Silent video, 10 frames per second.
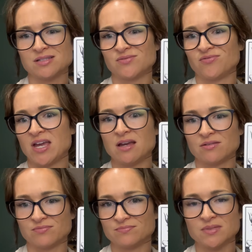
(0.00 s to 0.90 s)
fake,
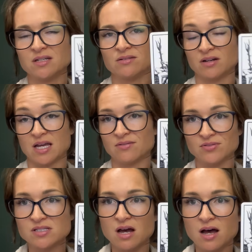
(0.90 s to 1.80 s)
again,
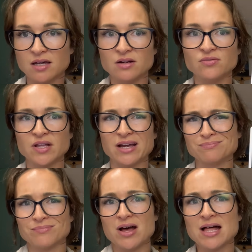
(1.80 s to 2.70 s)
facade of like,
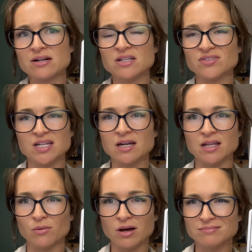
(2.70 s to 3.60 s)
oh, I don't even need
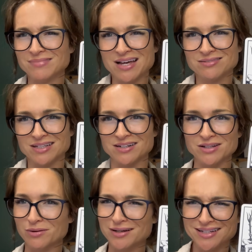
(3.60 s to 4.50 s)
anyone. I don't need
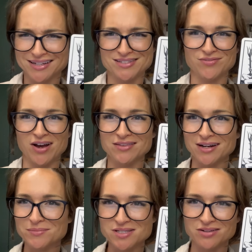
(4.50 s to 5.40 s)
anyone. Like, it's fine that
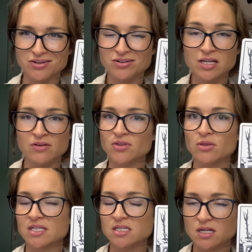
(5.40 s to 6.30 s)
I'm single, even though
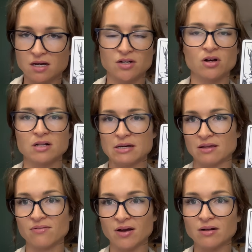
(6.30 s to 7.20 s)
that's not at all how
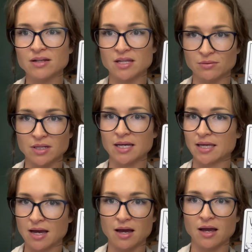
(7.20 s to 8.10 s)
they felt. And they were like,
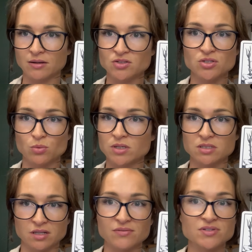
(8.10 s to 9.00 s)
yeah, I just want to love